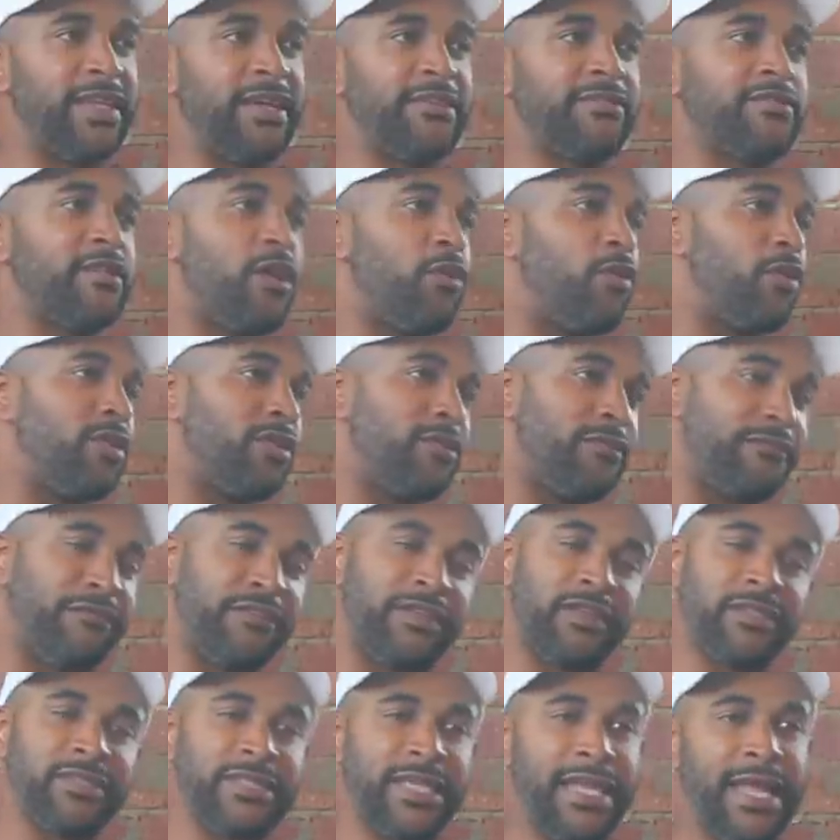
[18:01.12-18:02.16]
left, so I wanted to
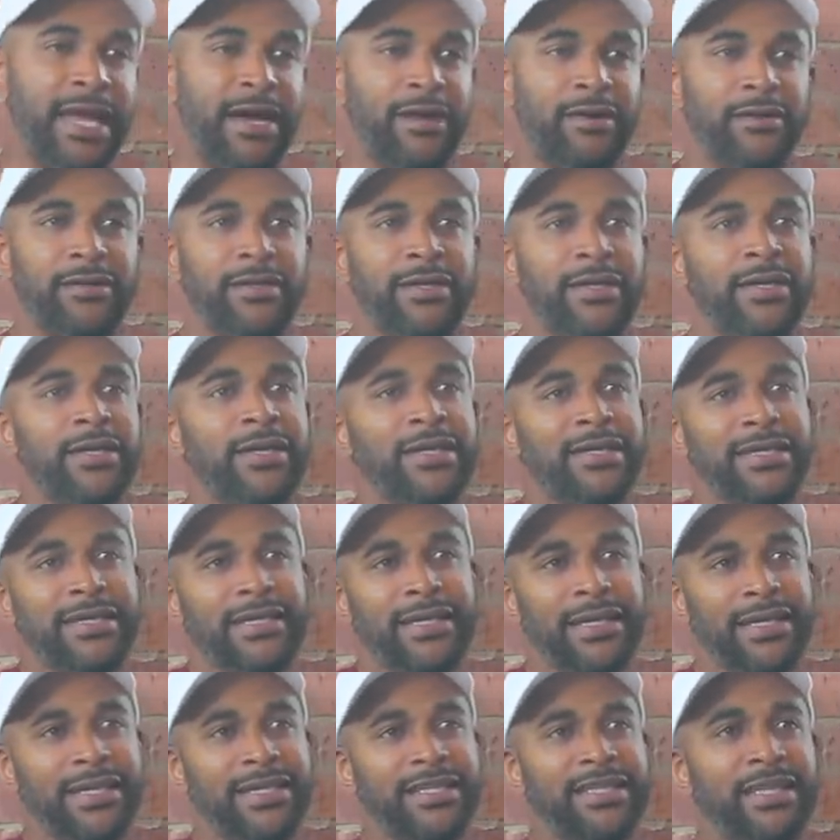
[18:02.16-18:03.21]
finish it out.
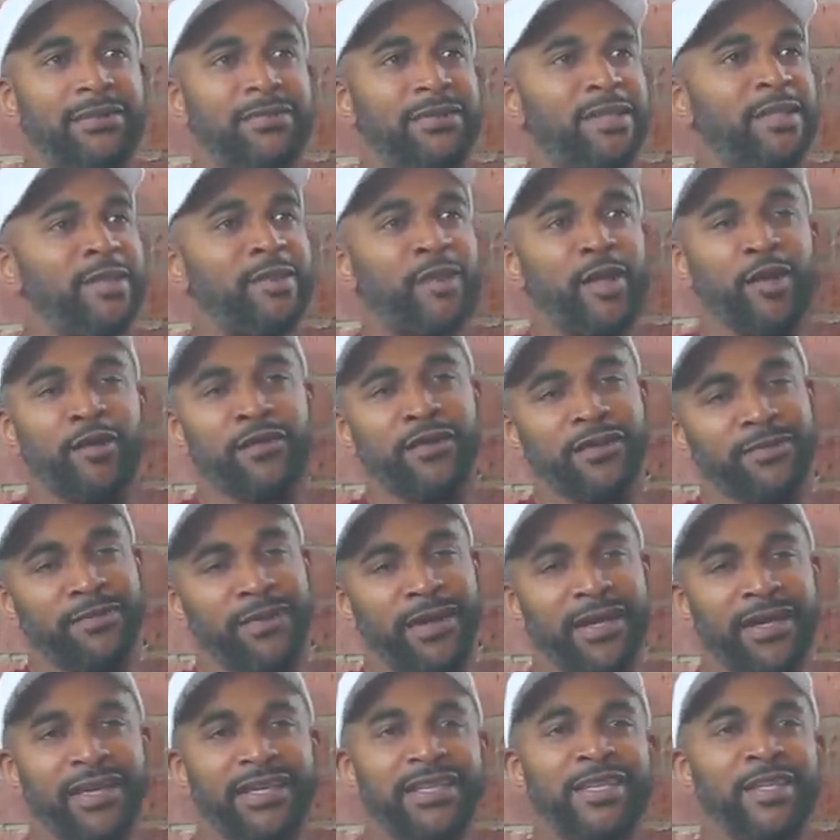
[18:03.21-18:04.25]
And he did me the service
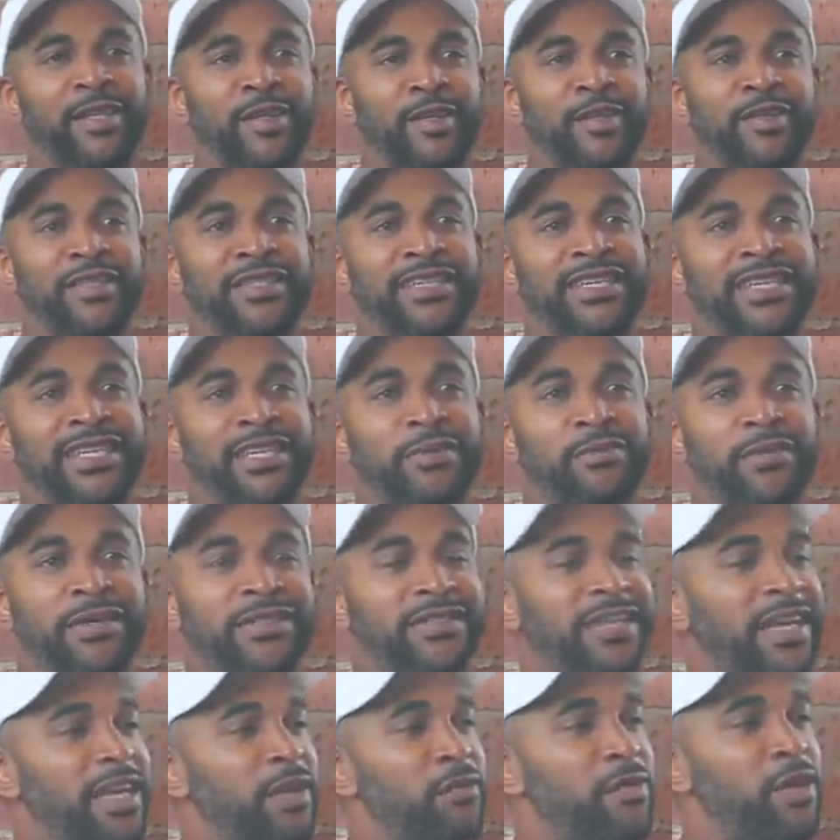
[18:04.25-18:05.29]
by, you know, by
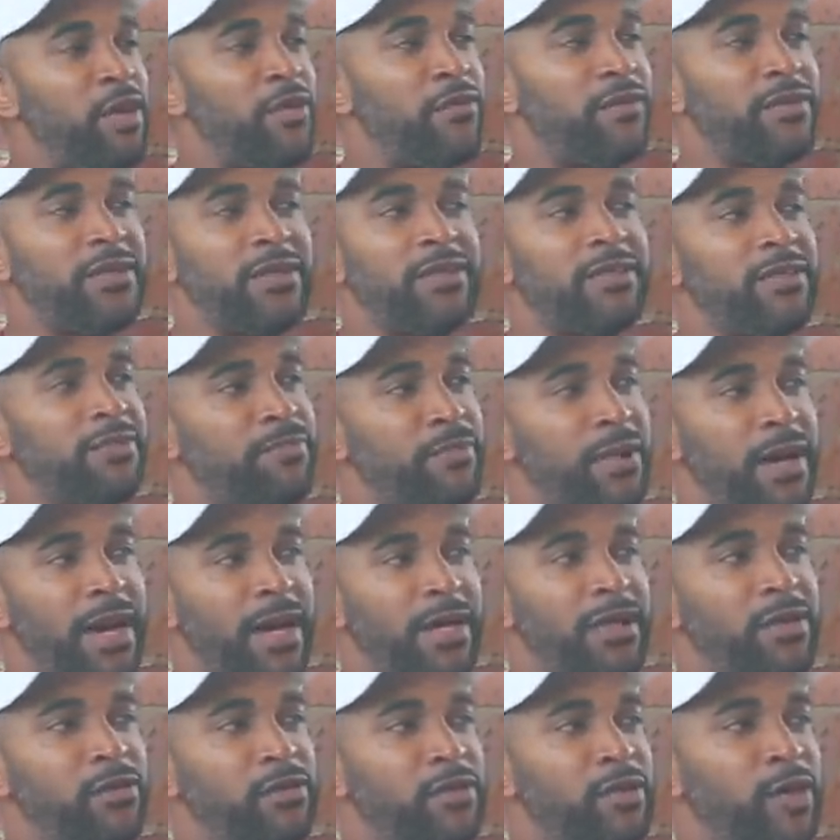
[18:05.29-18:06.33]
taking me over to this spot,
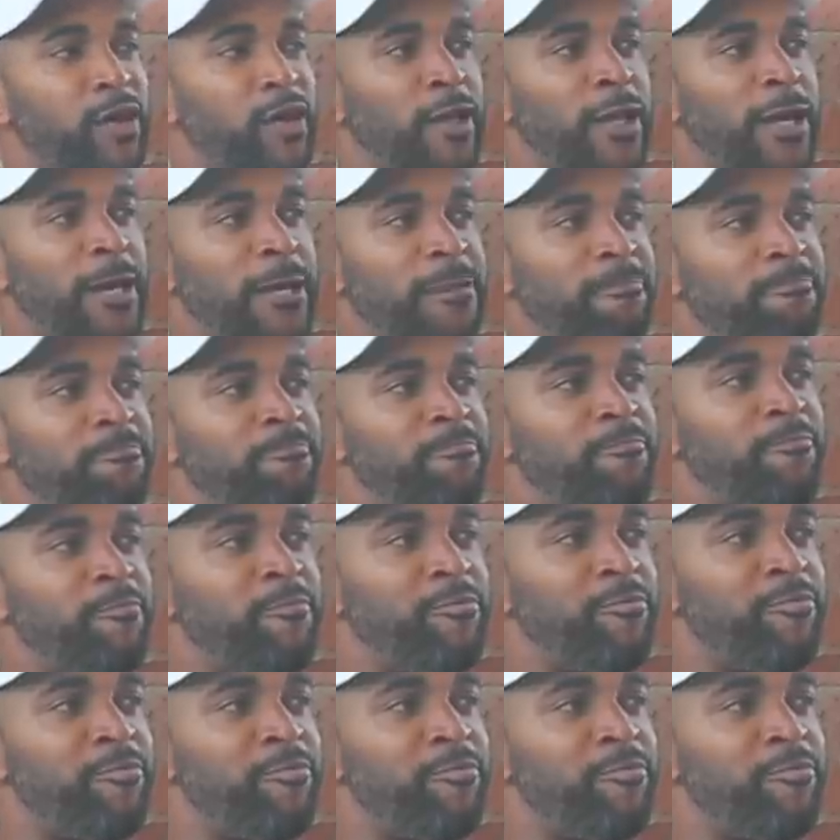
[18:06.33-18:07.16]
and it was all that. Very